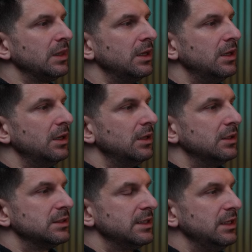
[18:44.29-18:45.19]
This is
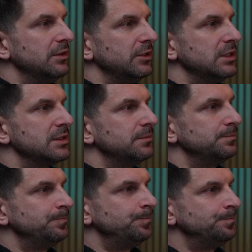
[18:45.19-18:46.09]
our
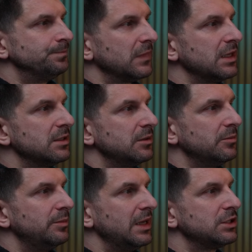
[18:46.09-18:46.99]

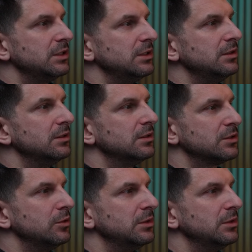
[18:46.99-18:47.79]
first sculpting.